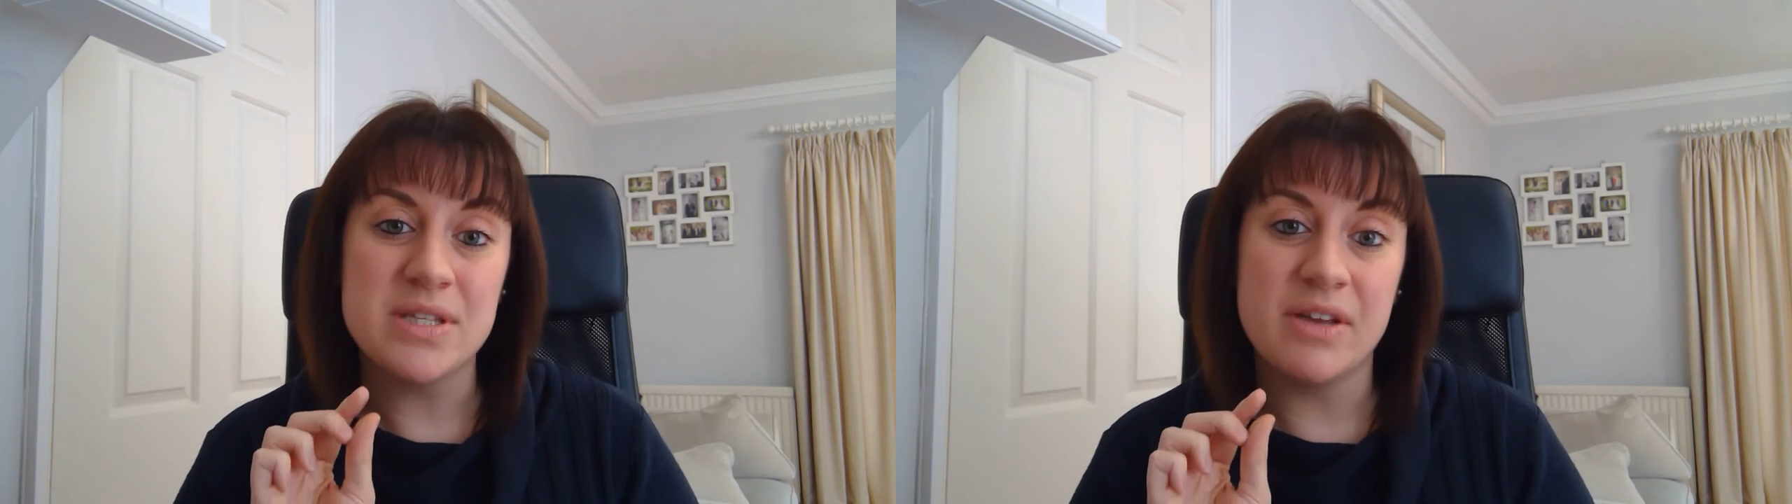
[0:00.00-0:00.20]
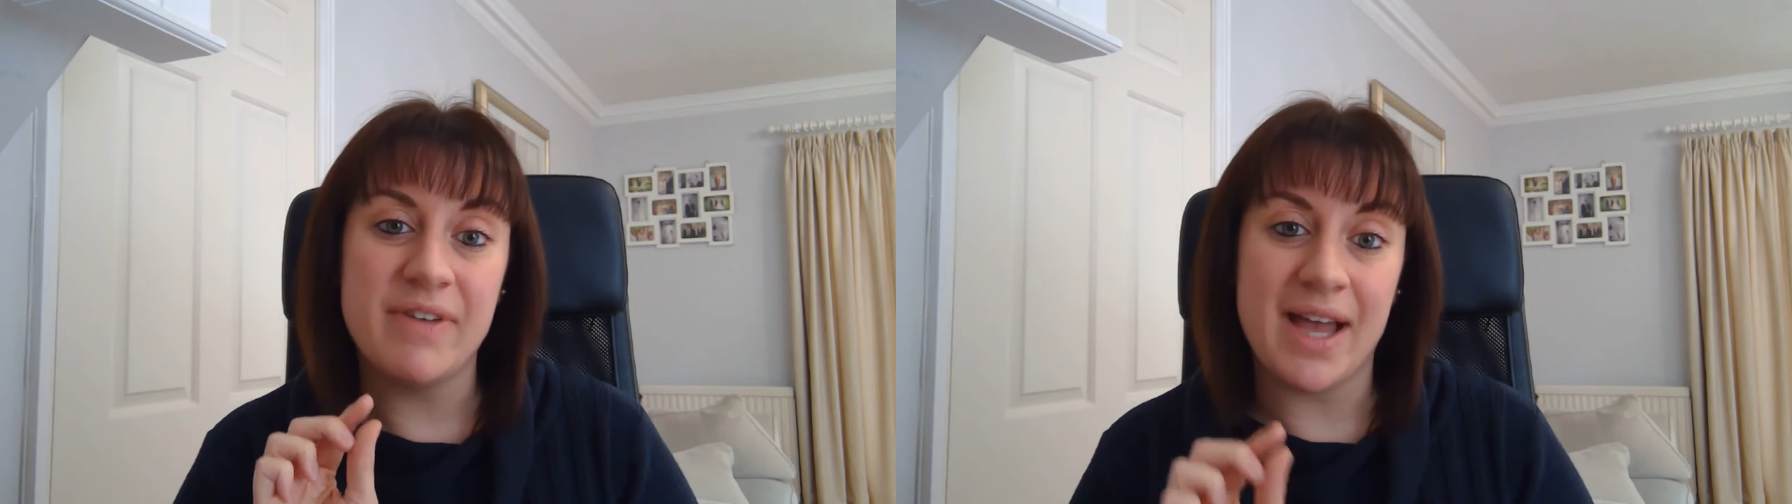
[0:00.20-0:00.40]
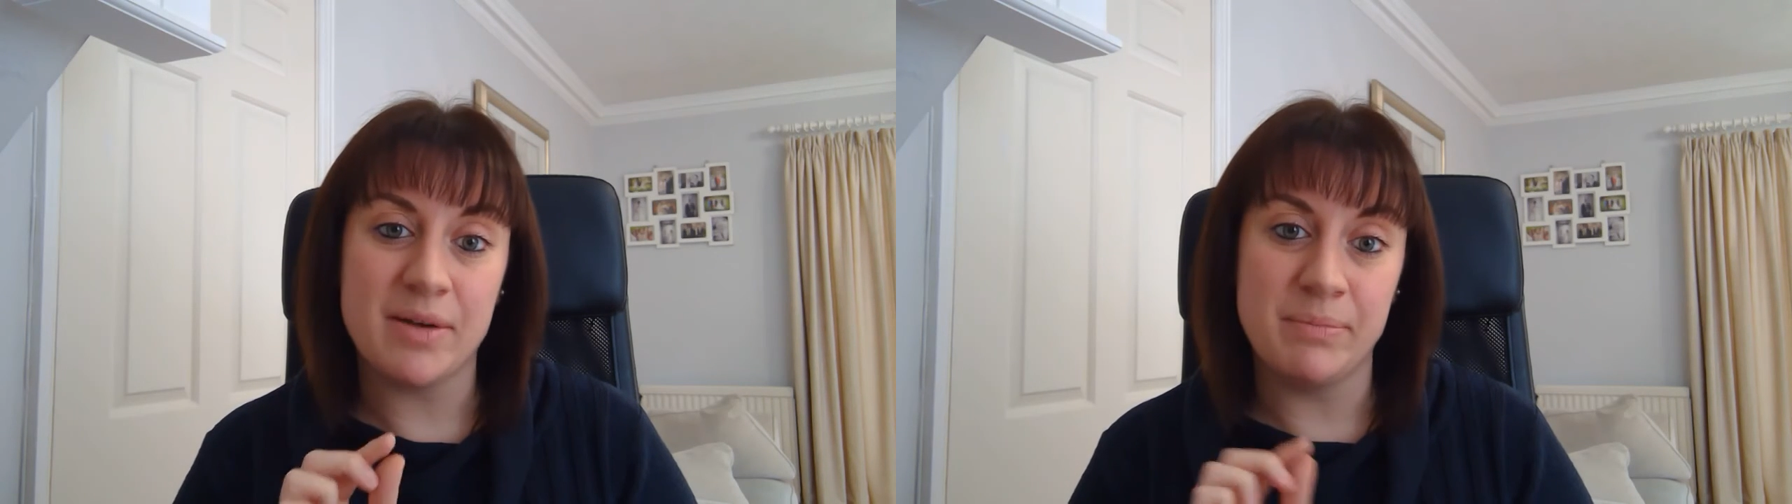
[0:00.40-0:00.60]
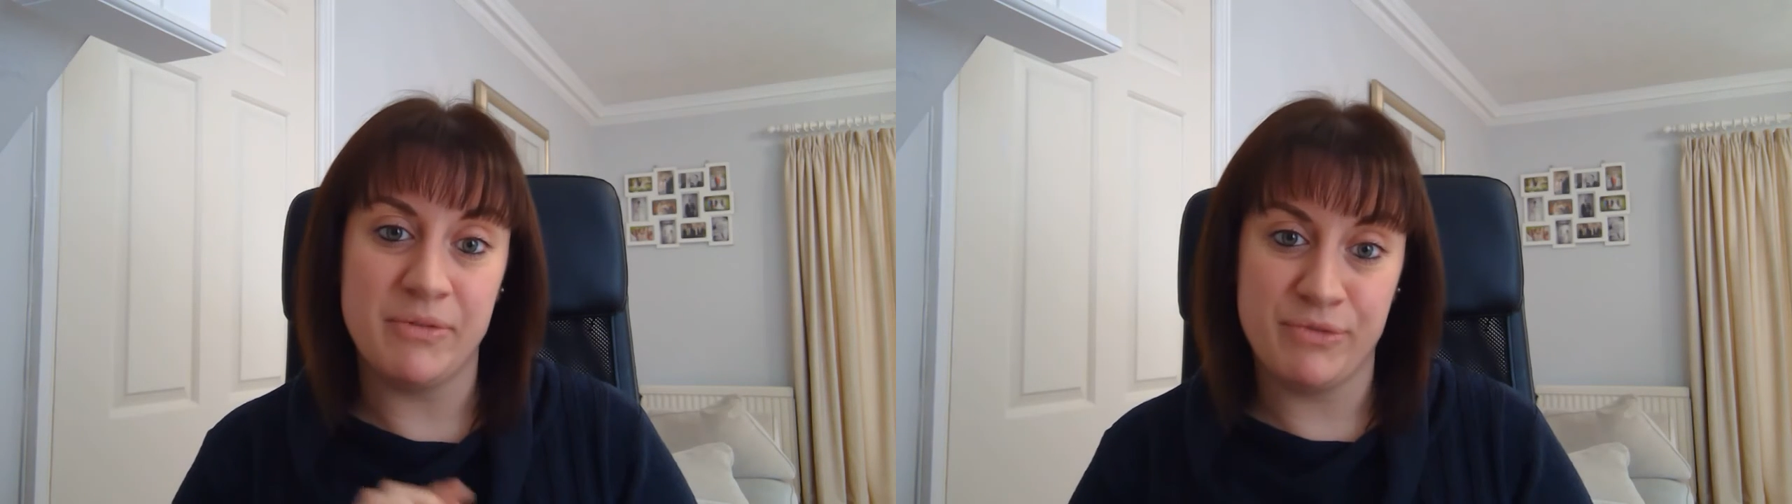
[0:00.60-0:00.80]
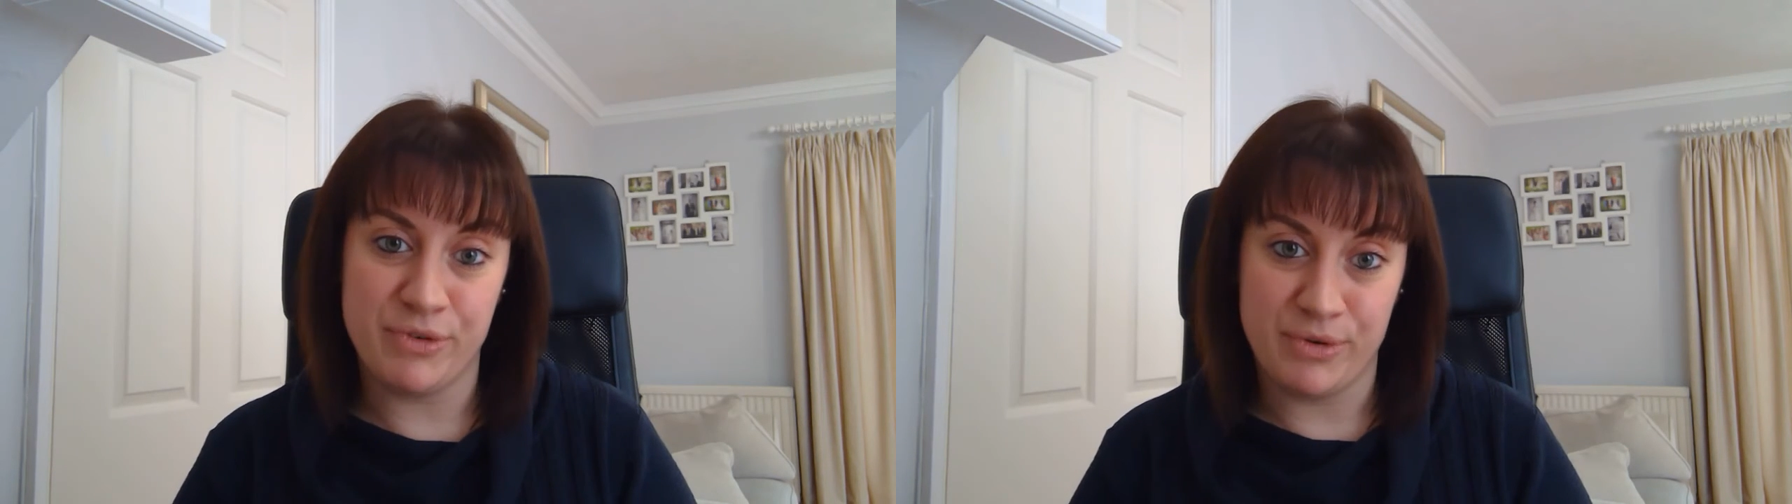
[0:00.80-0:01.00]
of
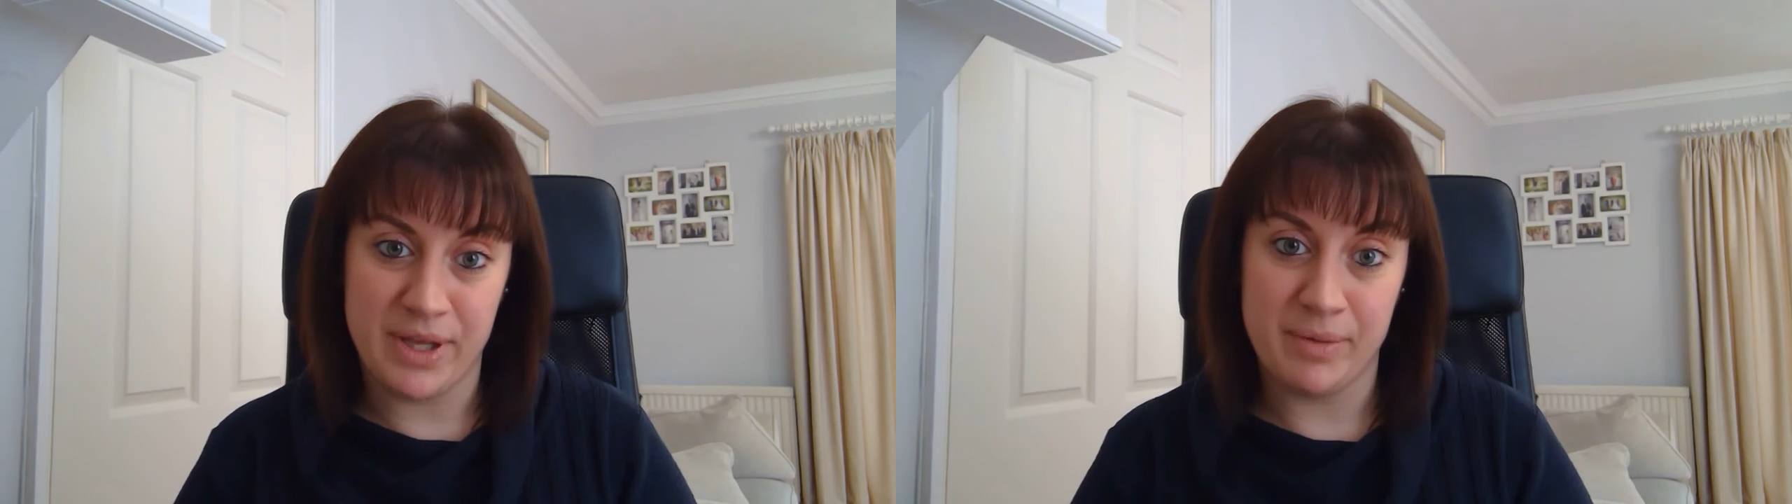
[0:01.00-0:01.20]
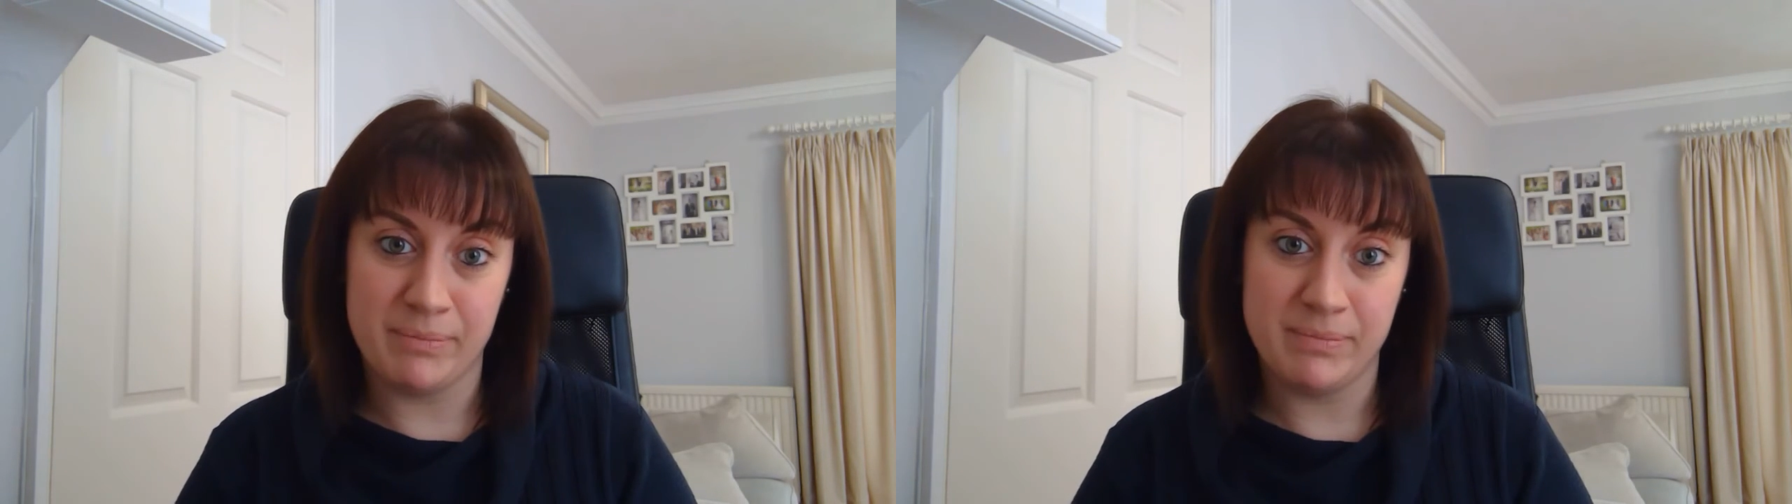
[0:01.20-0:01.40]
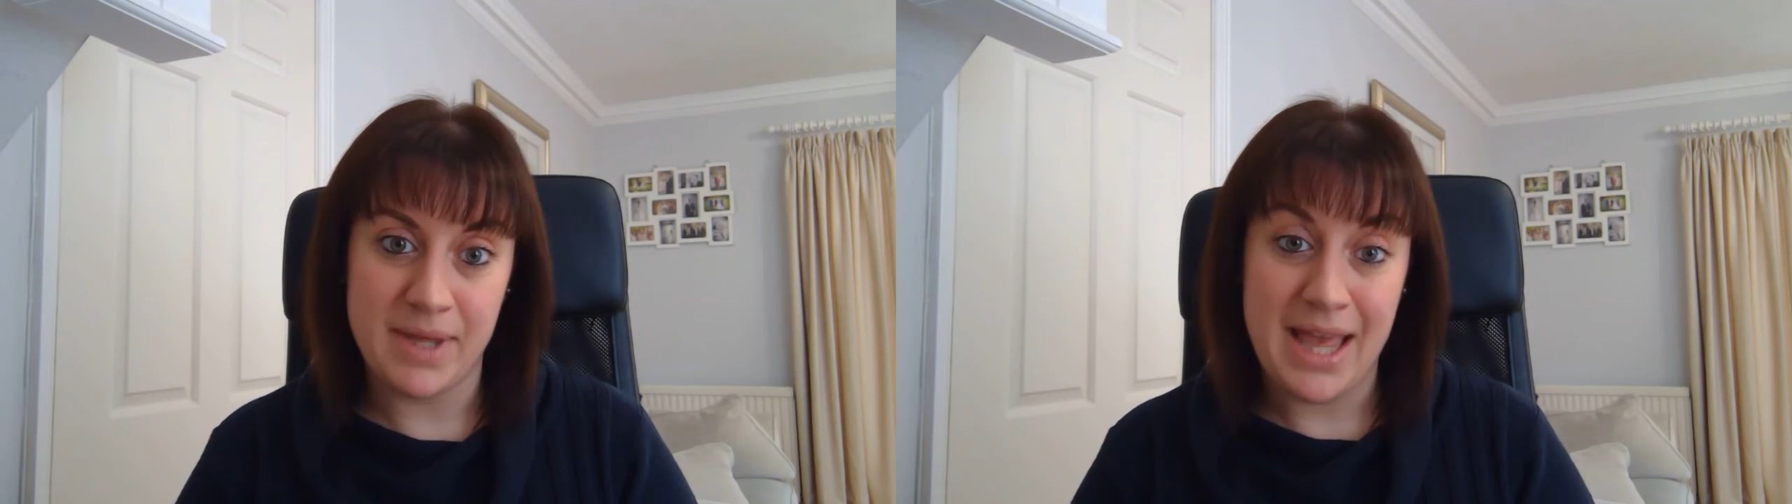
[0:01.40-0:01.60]
admin for him.